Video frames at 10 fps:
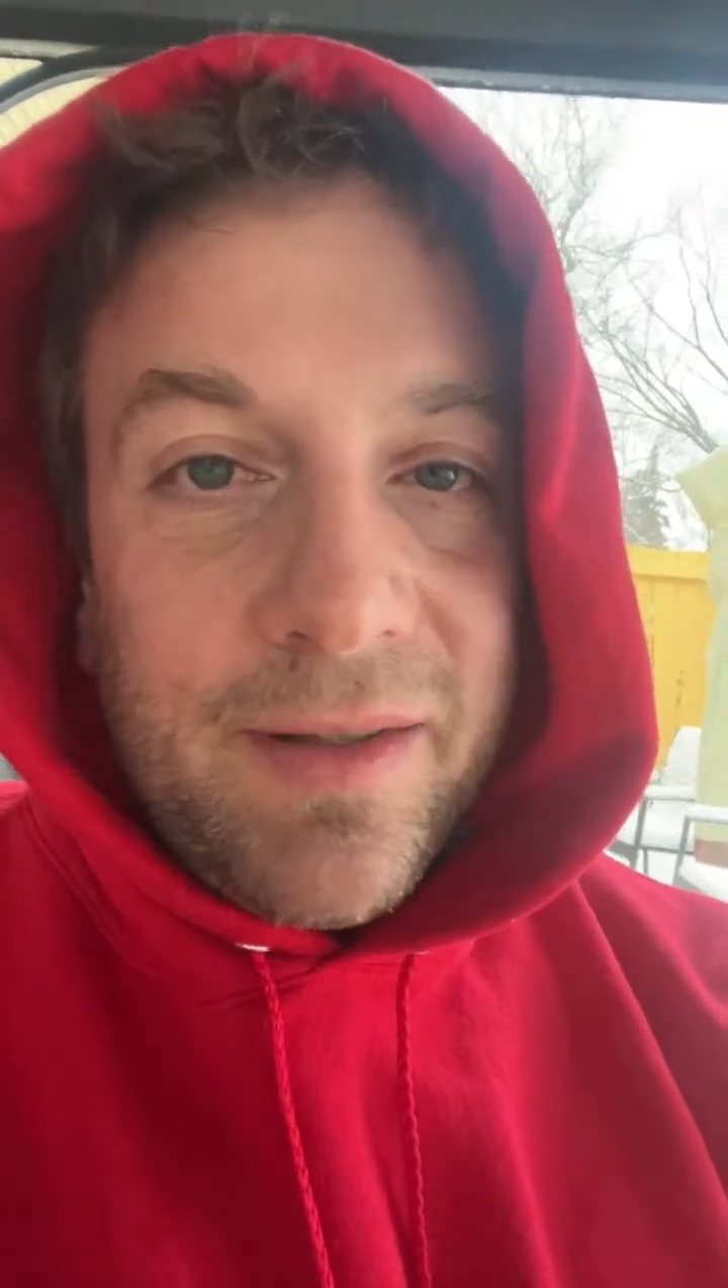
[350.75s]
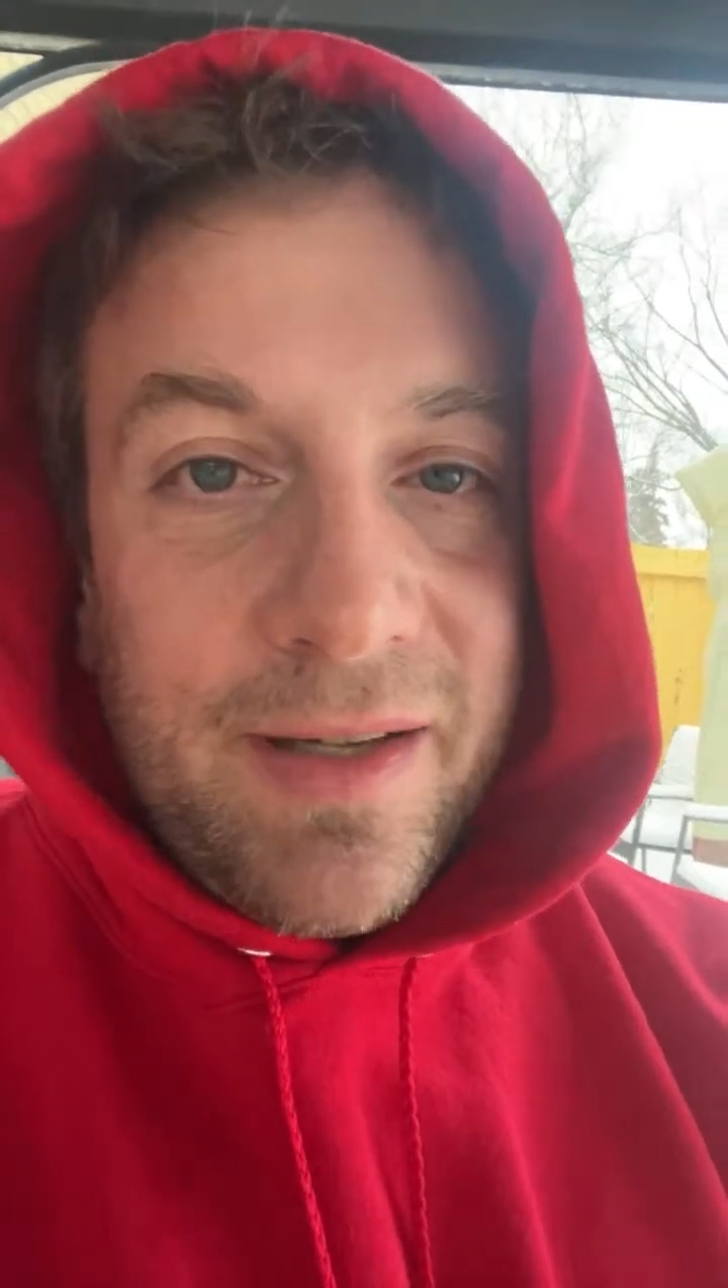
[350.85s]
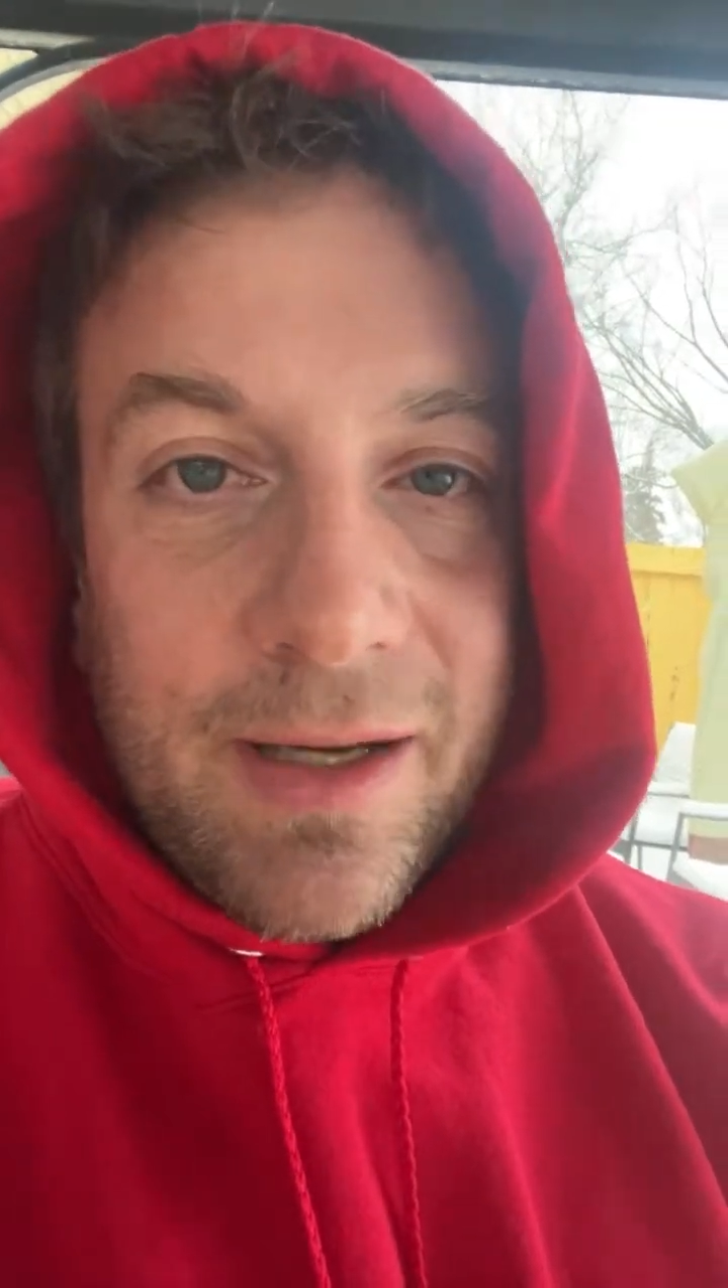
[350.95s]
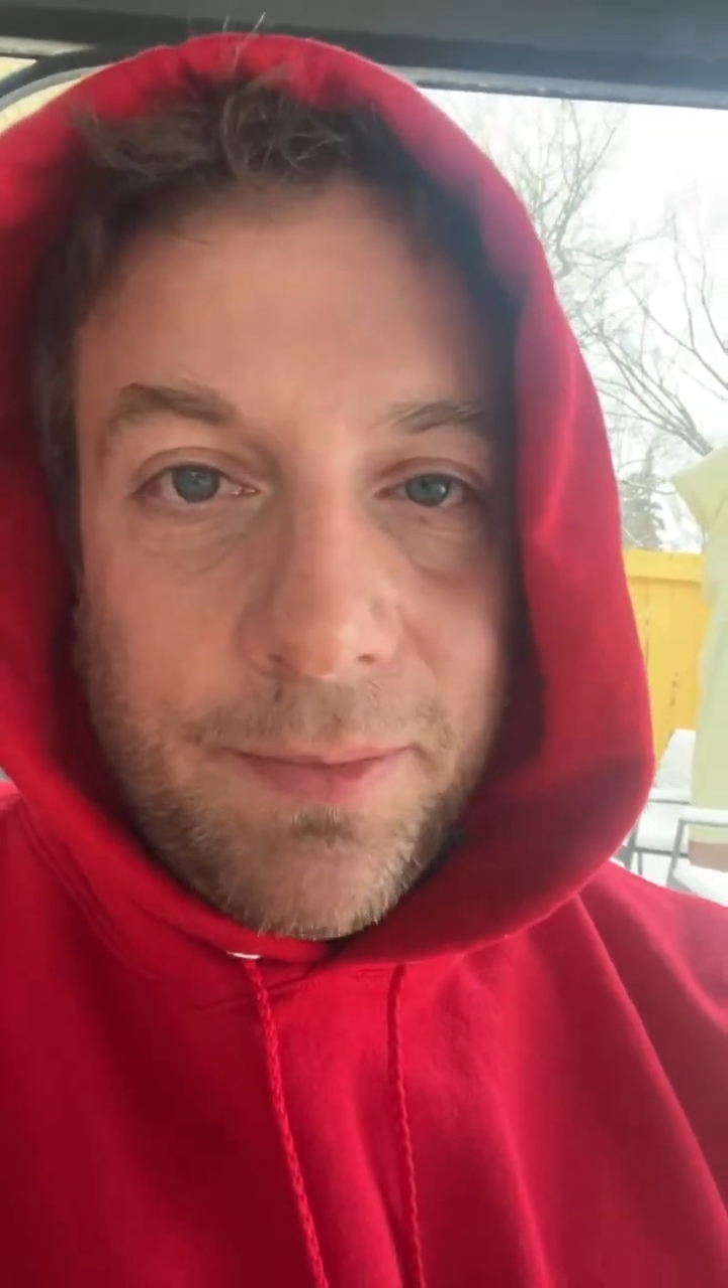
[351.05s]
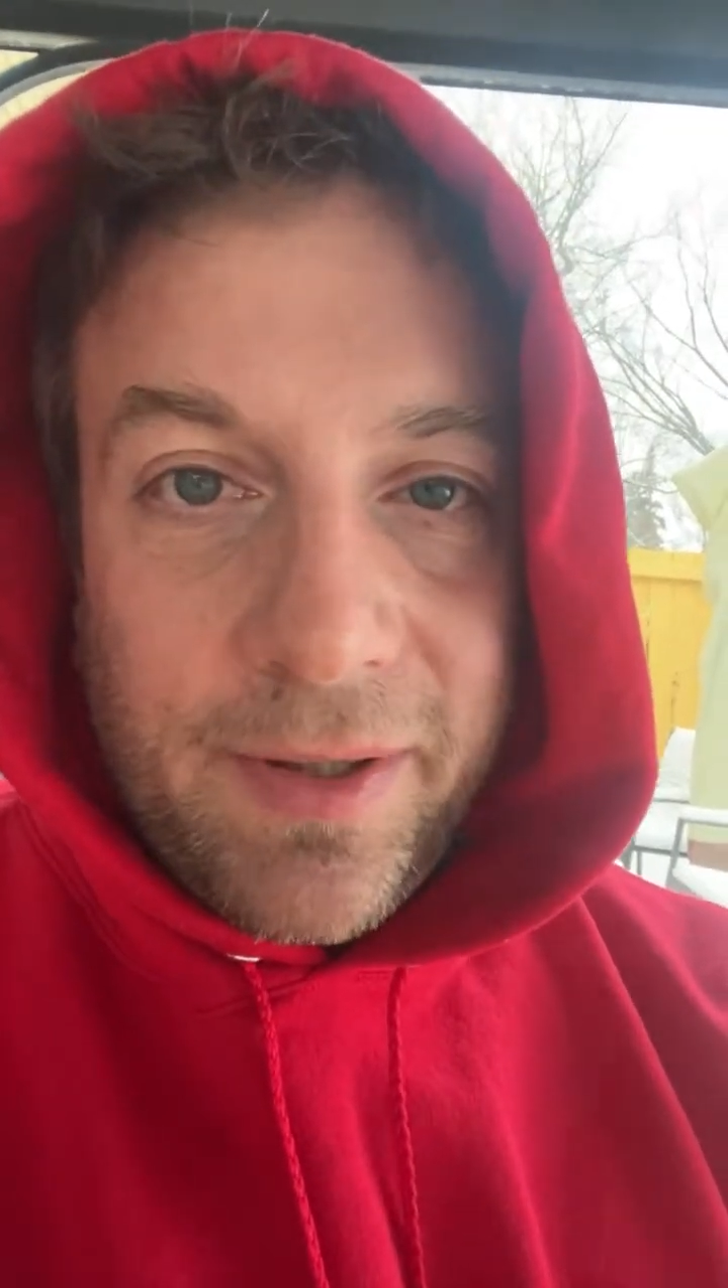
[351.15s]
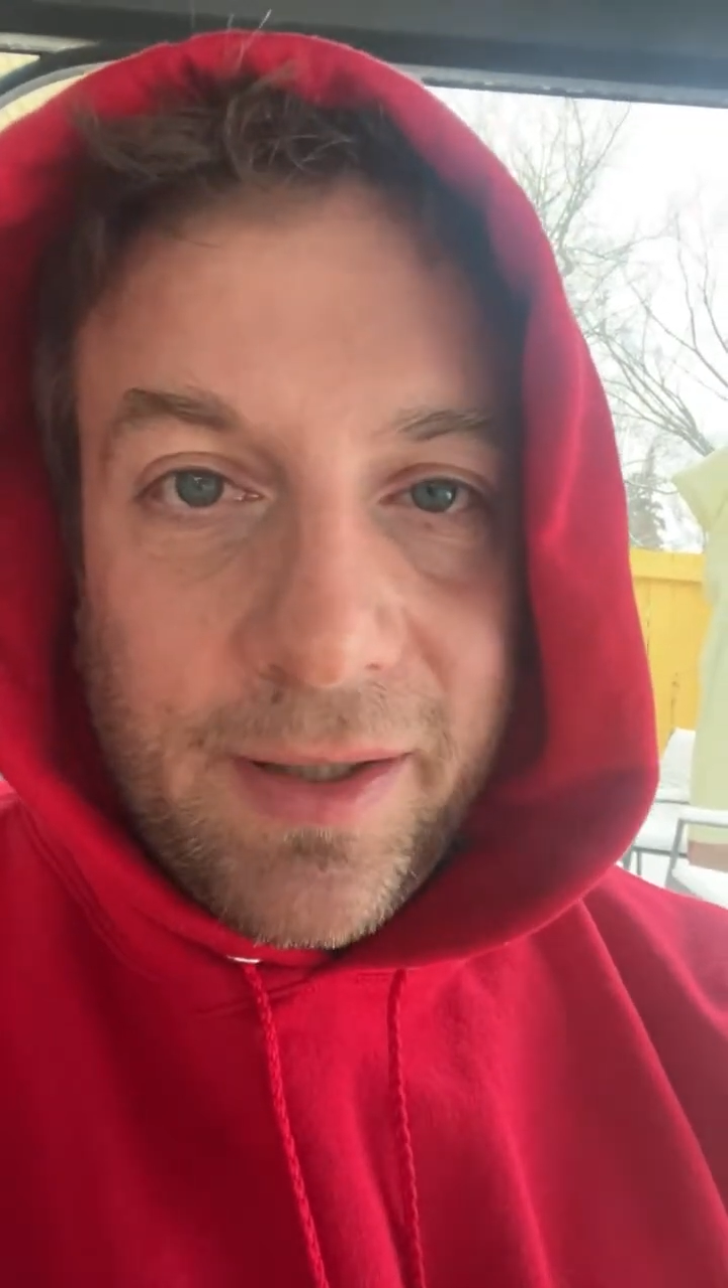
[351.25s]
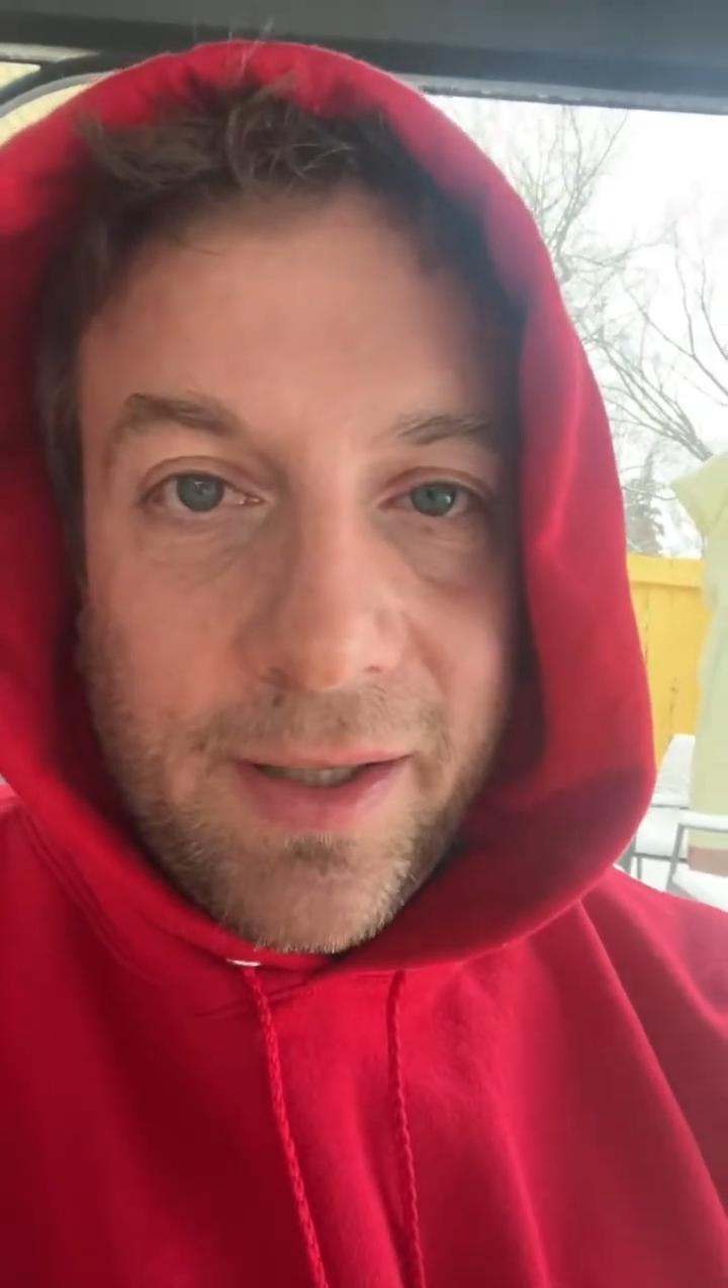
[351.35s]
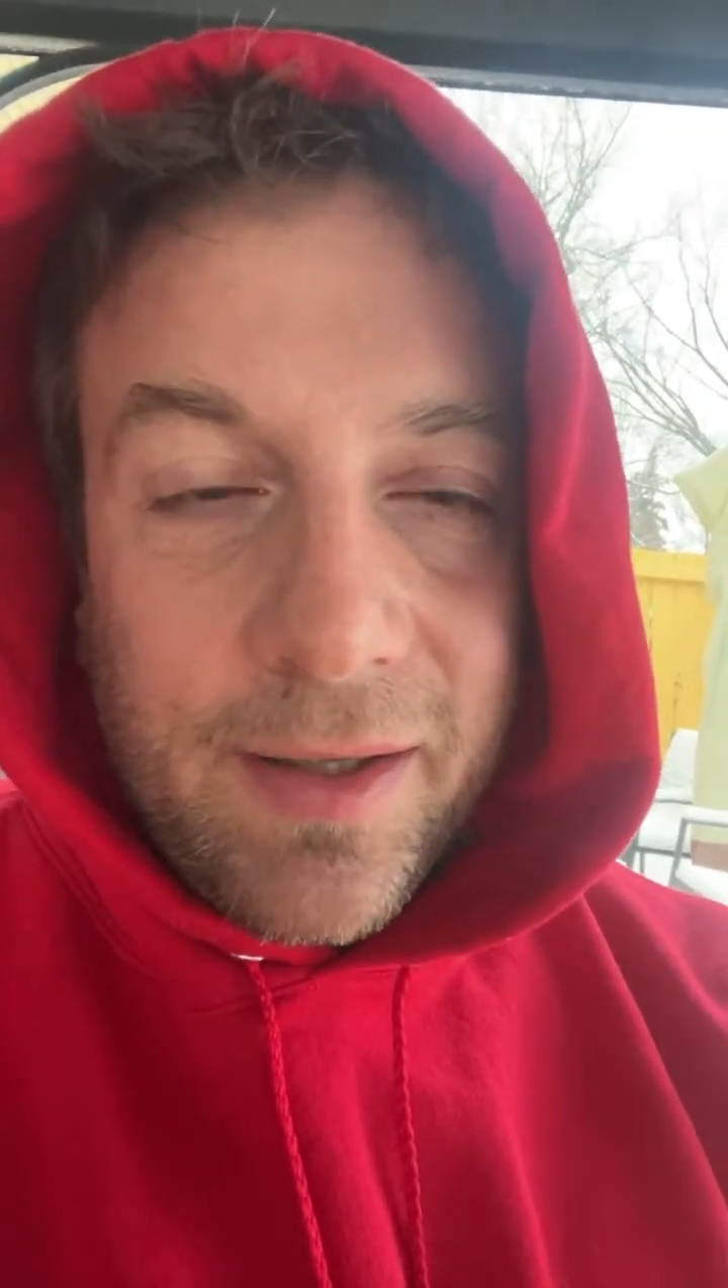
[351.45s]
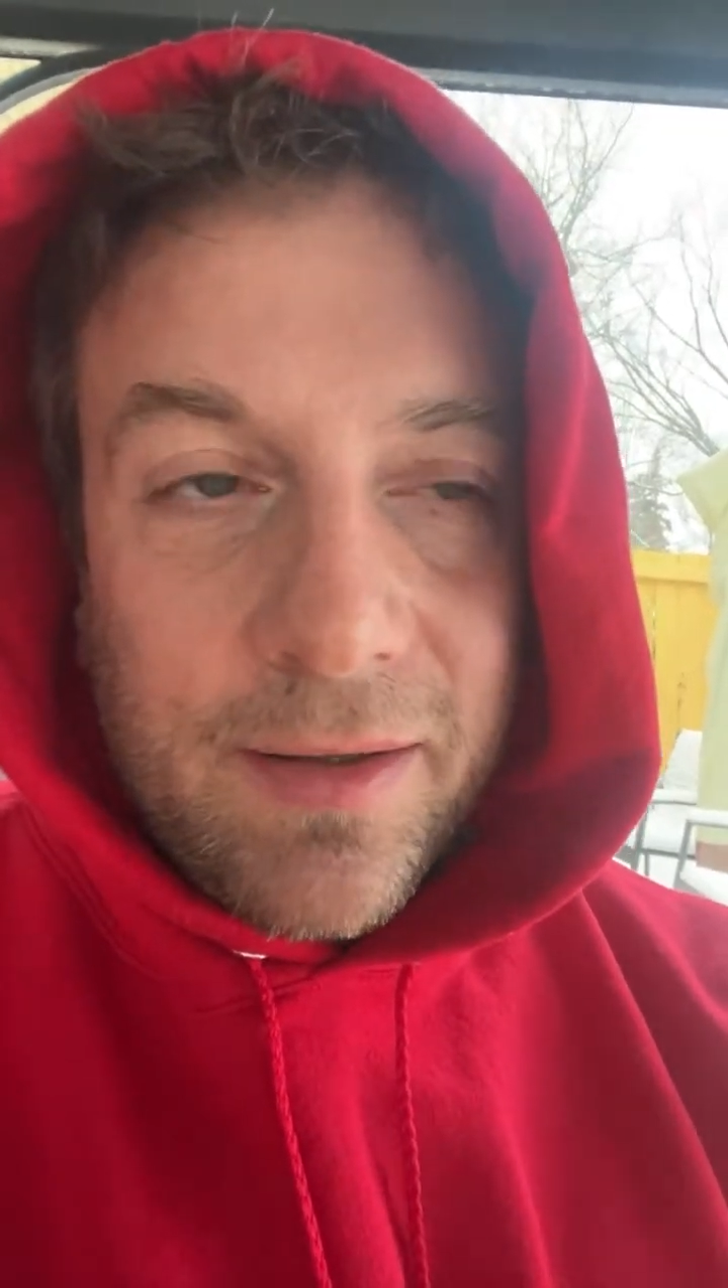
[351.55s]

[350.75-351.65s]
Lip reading: DMT,